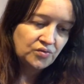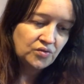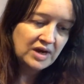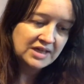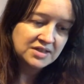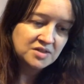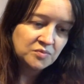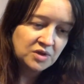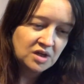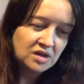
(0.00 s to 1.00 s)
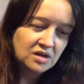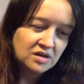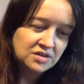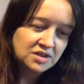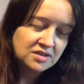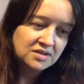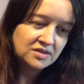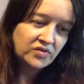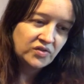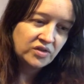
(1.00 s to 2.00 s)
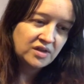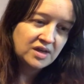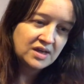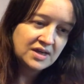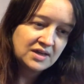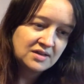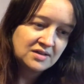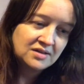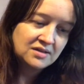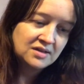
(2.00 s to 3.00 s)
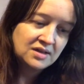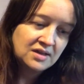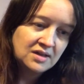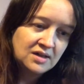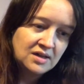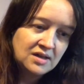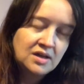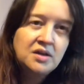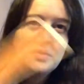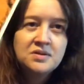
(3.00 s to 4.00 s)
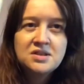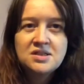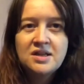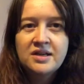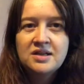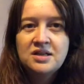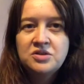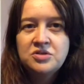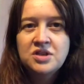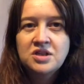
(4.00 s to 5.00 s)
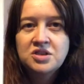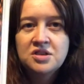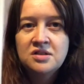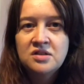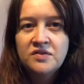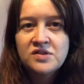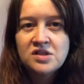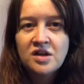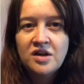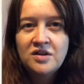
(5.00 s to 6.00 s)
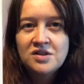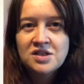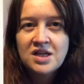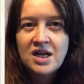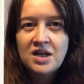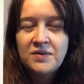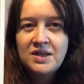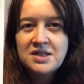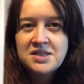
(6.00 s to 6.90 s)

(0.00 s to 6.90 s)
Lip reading: random card there, which is like an introduction of its own to the Halloween